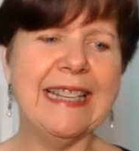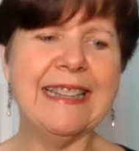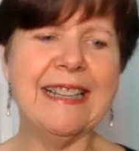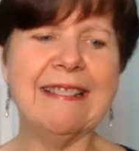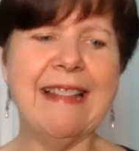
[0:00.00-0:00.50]

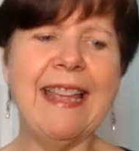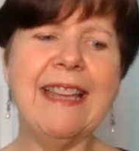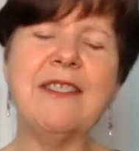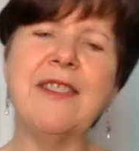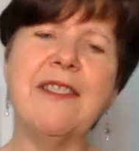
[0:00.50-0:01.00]
in the
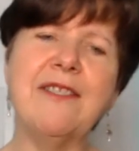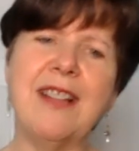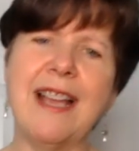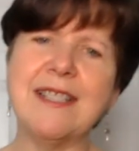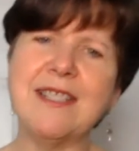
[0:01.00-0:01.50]
Land of
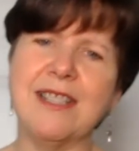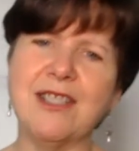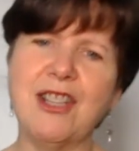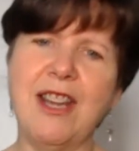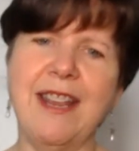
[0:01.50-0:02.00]
Everlasting
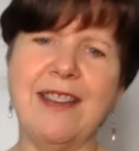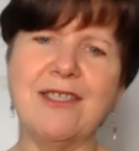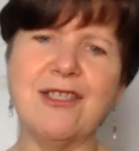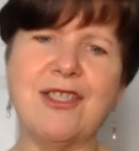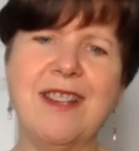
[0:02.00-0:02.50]

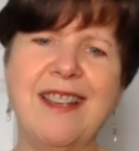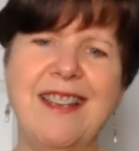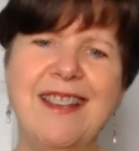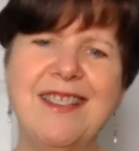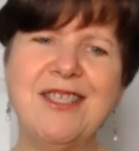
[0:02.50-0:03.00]
Change.
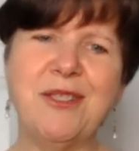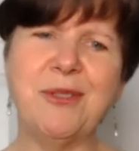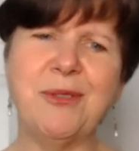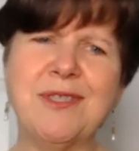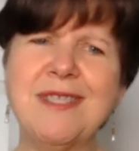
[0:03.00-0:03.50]
Yeah.
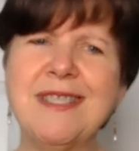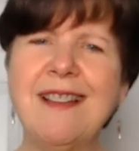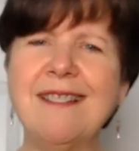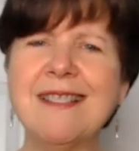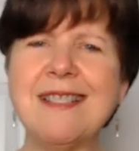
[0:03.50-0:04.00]
So
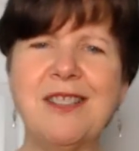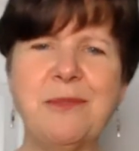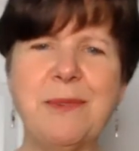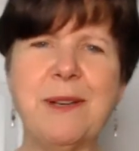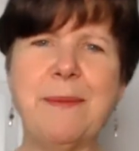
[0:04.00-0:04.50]
tell us a
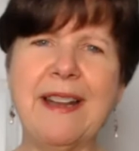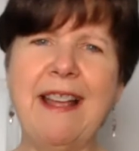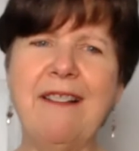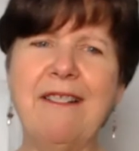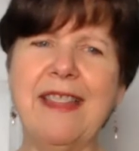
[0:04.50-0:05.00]
little bit about
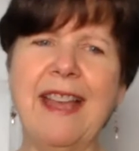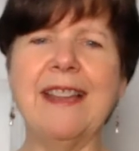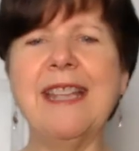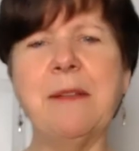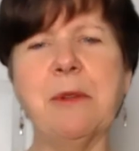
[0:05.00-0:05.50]
how
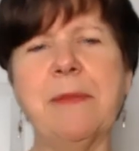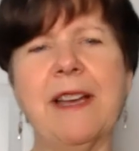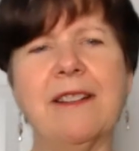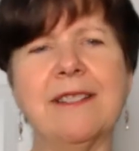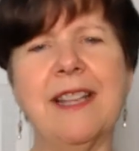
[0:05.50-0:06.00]
that came
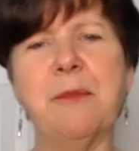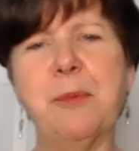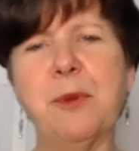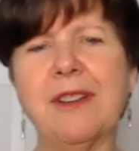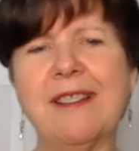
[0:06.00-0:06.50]
about, that
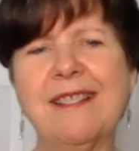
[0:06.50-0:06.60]
book.